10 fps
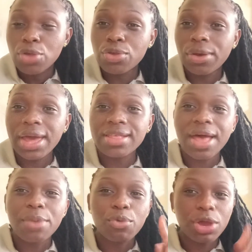So guys,
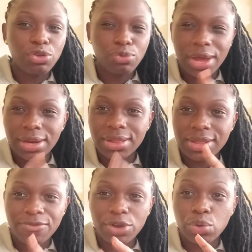I'm going to end
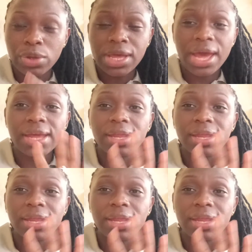this video here.